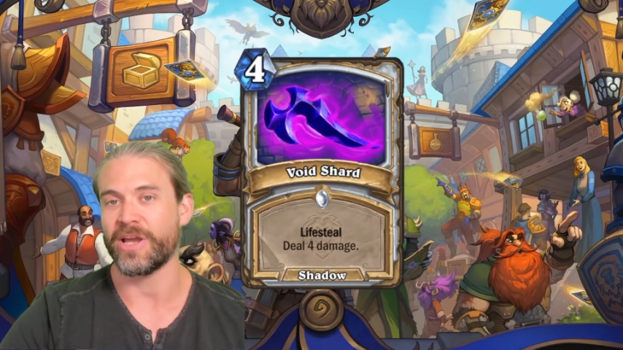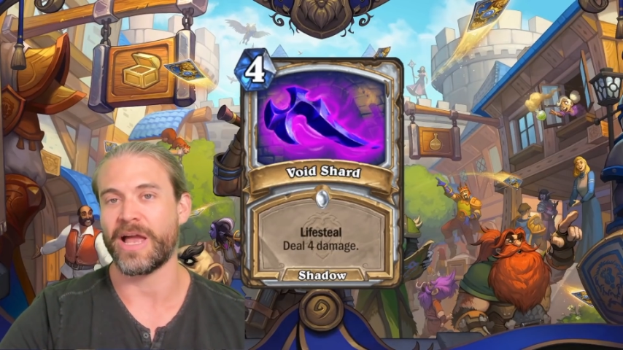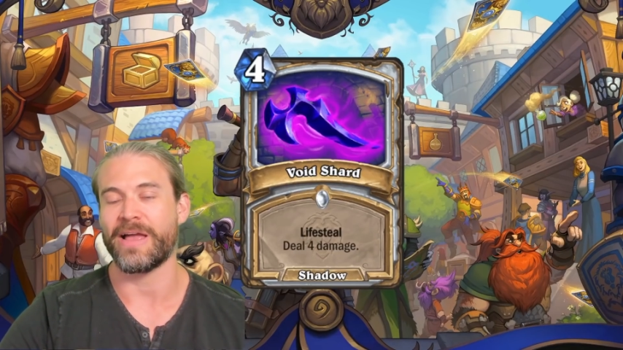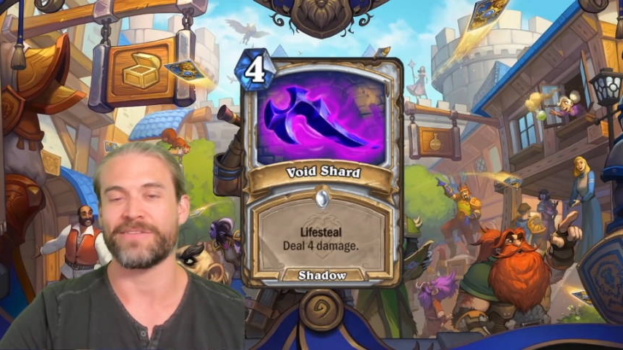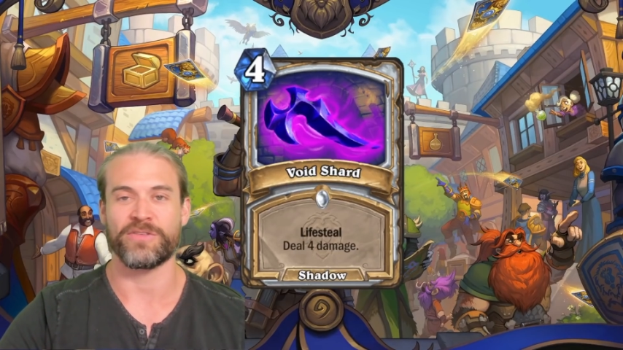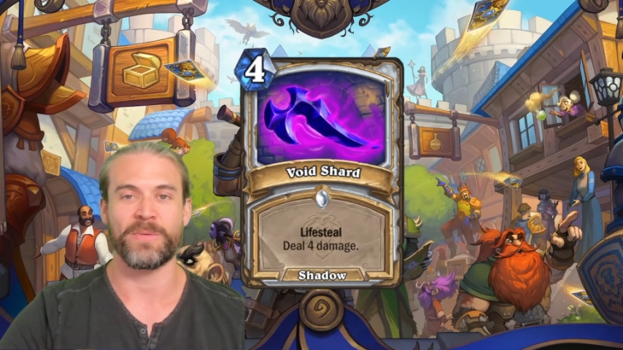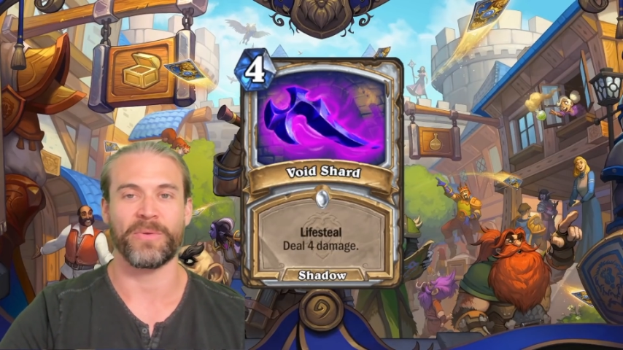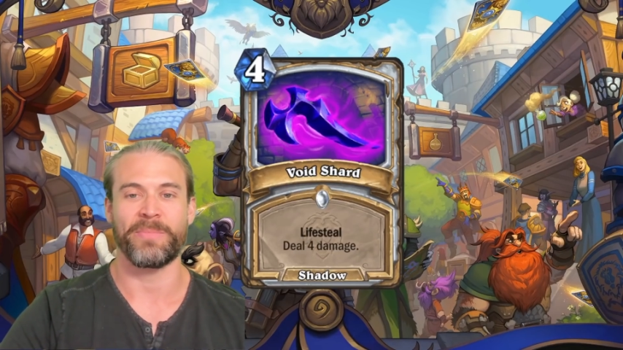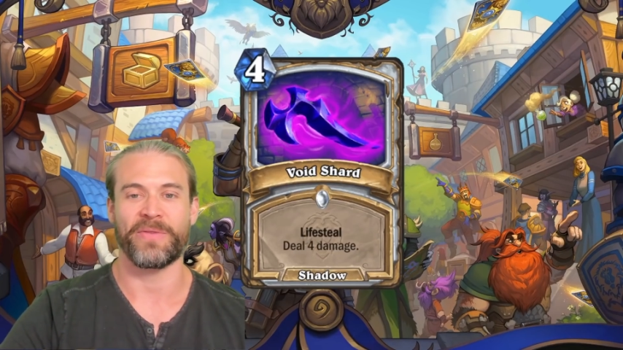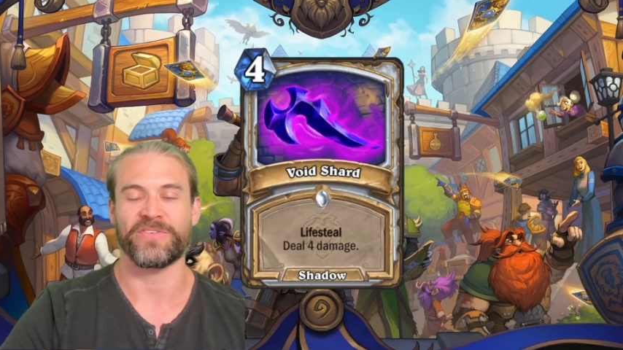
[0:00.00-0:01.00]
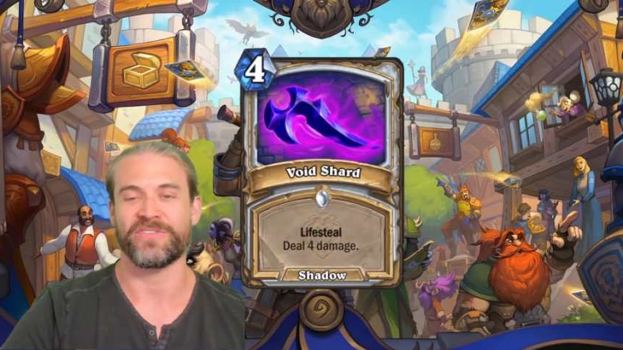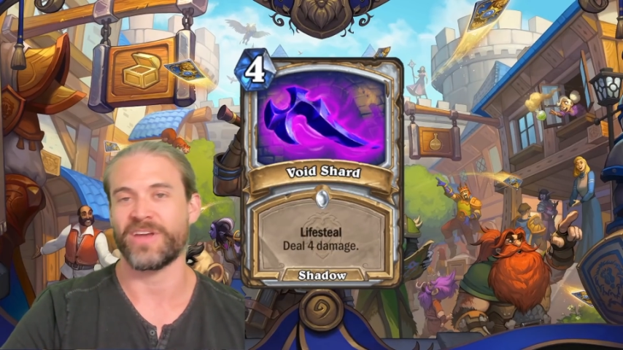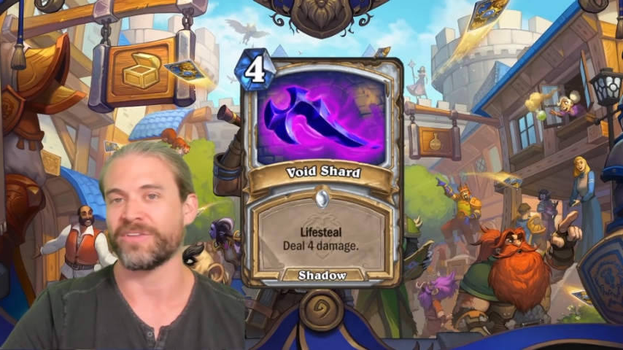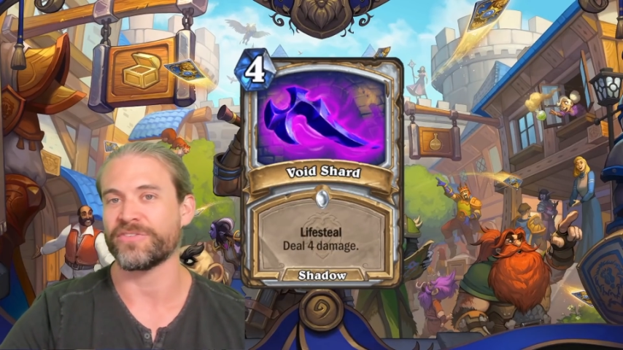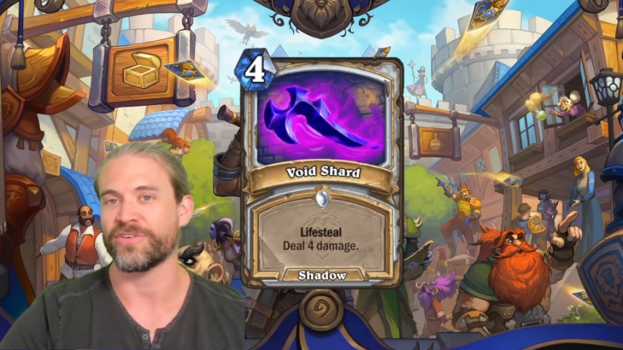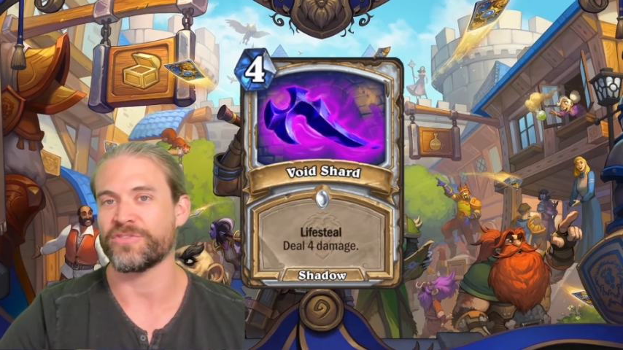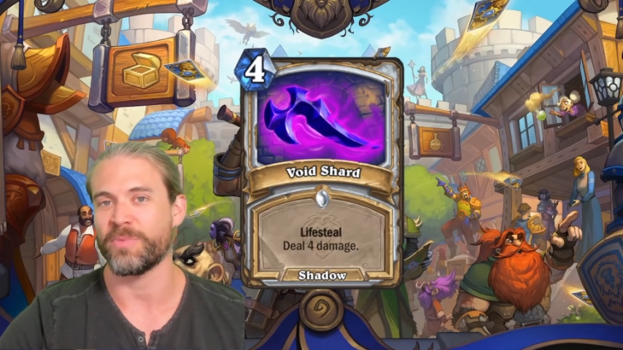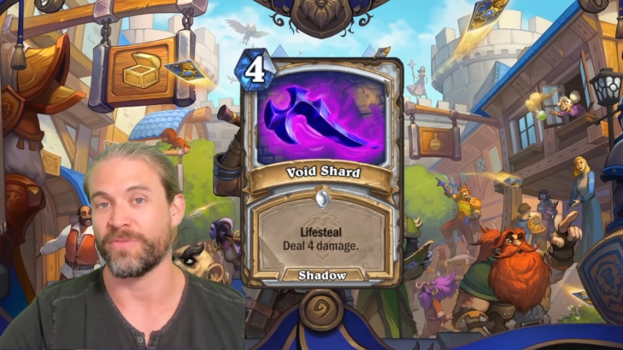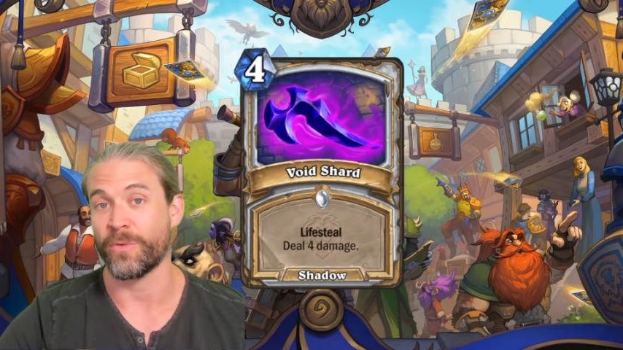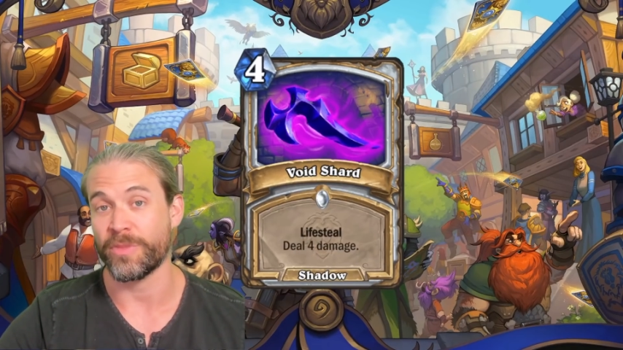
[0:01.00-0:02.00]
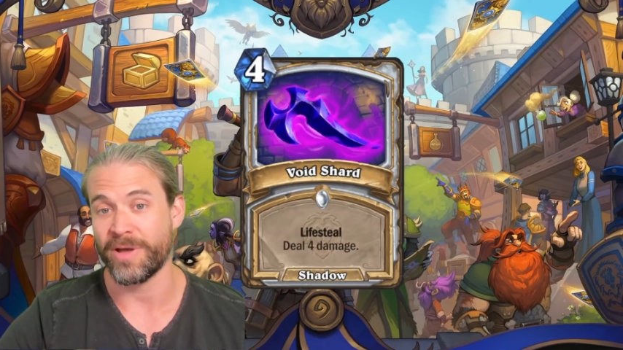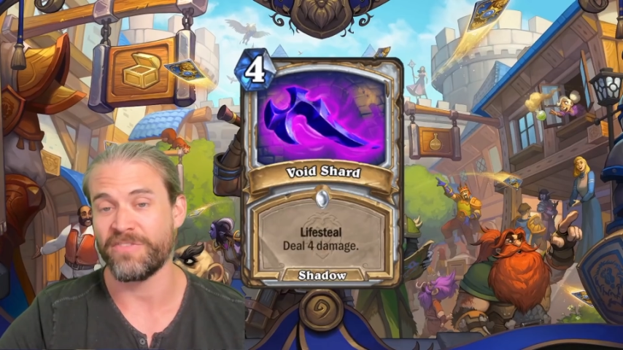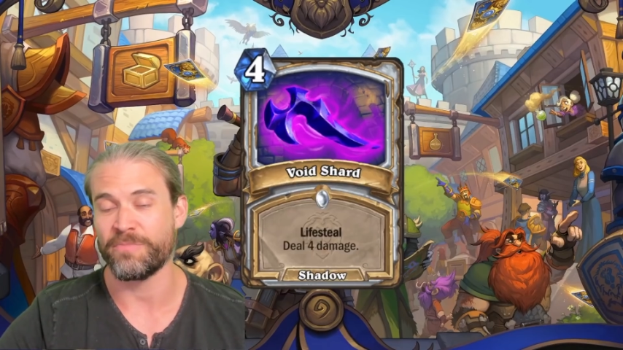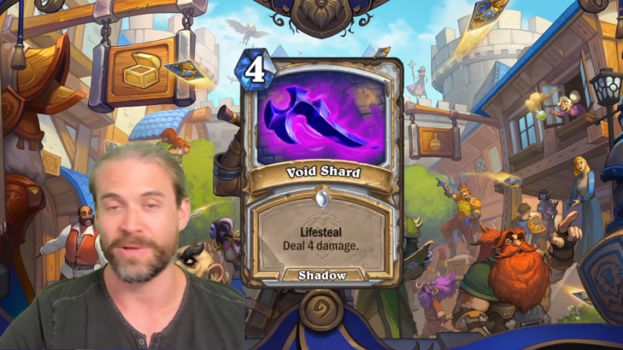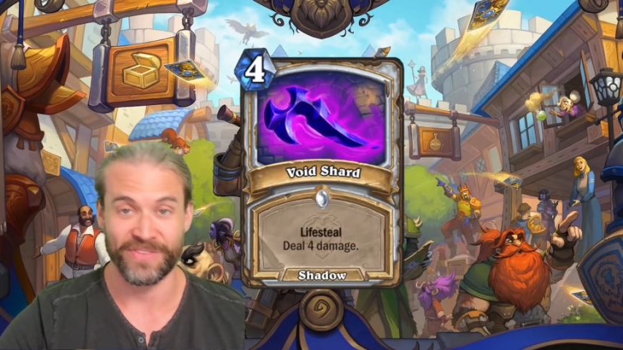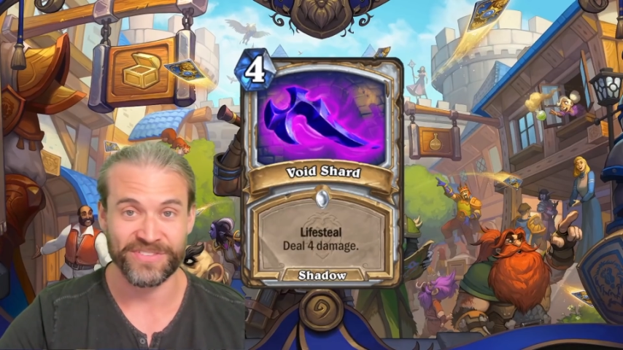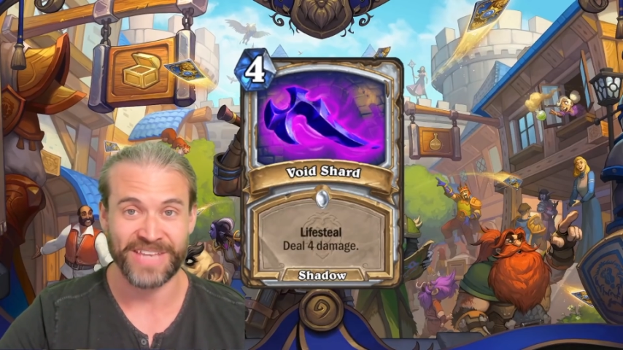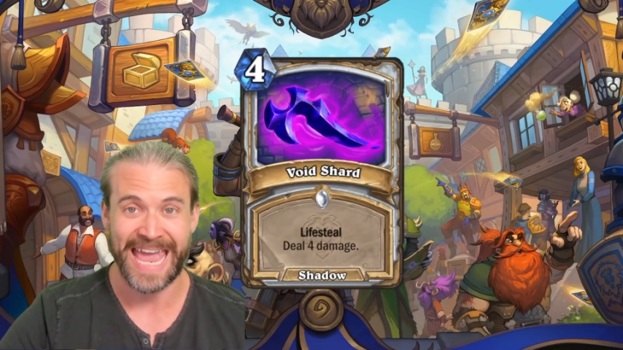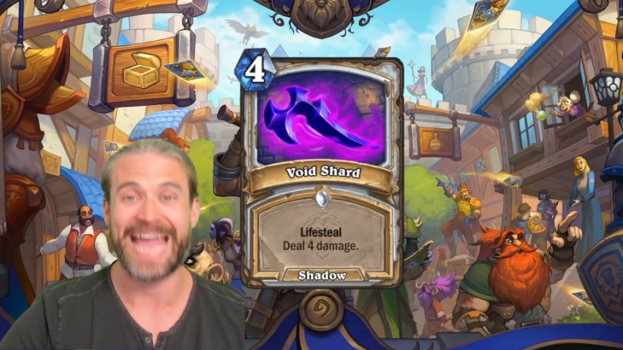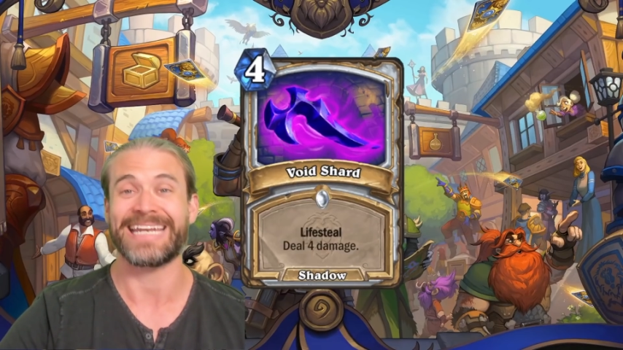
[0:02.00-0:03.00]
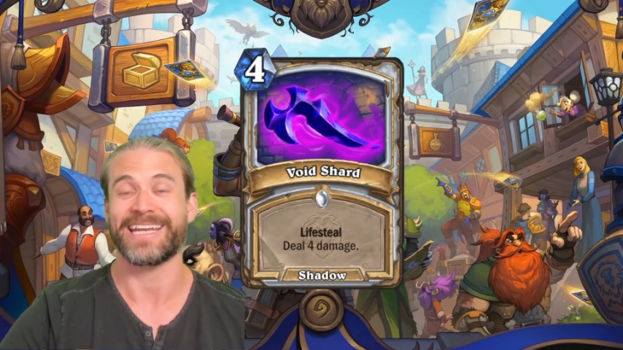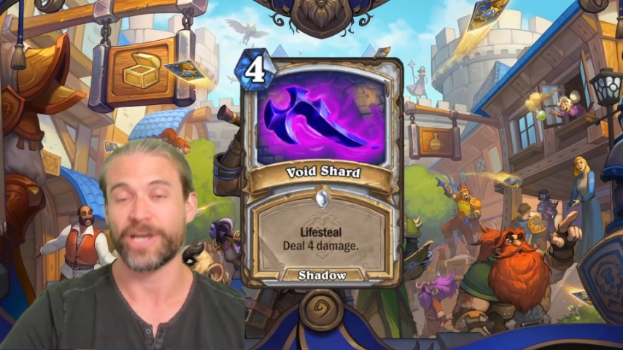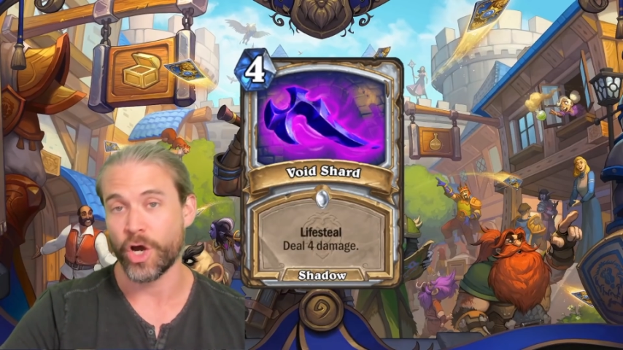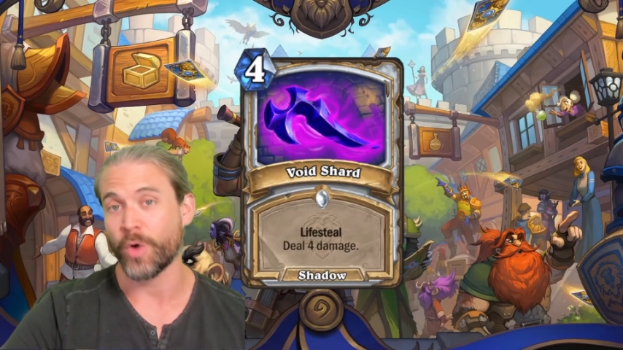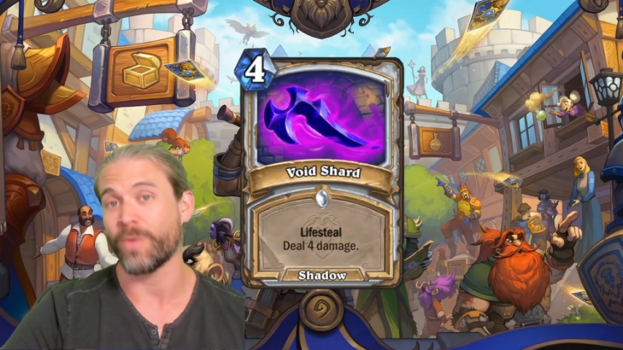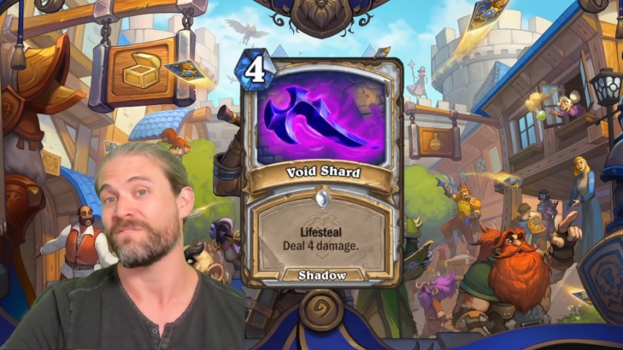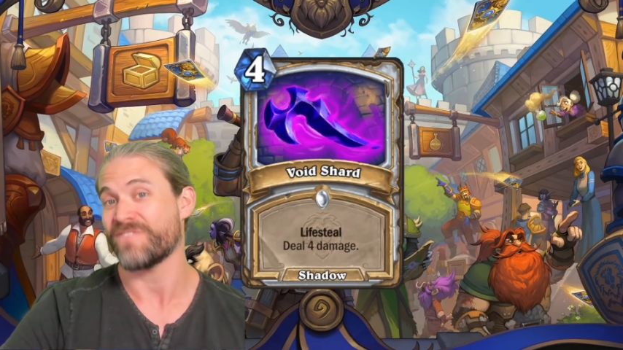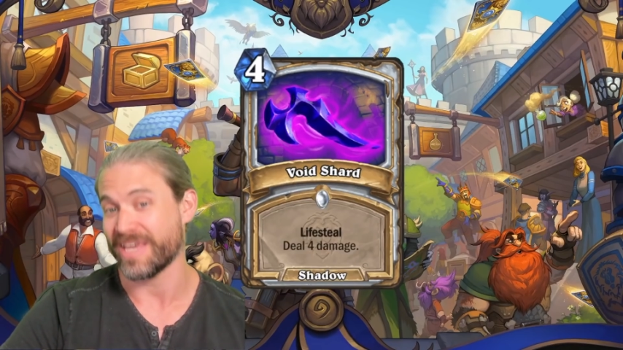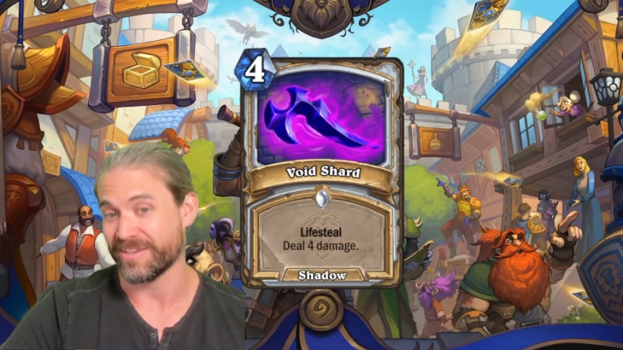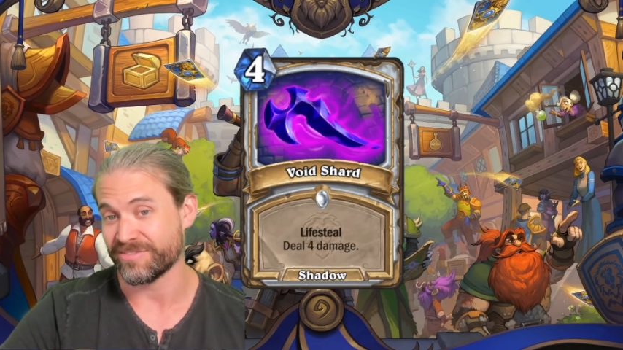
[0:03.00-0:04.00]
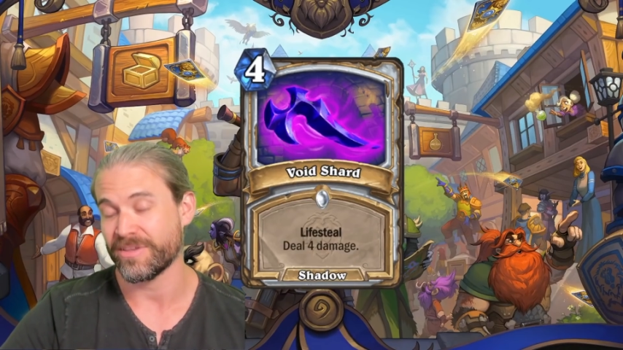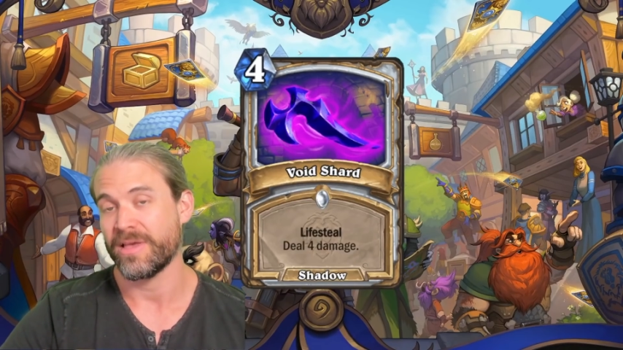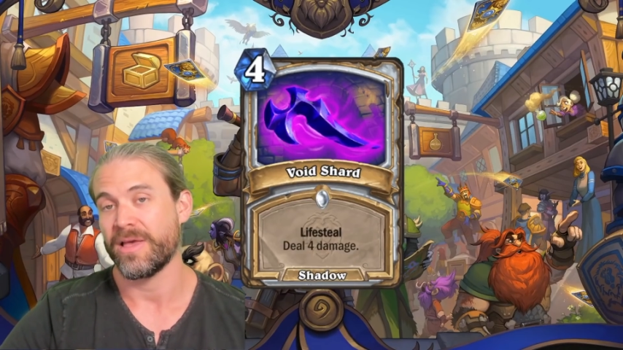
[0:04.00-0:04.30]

I saw people compare this to Tidal Surge before the buff, but this can go face.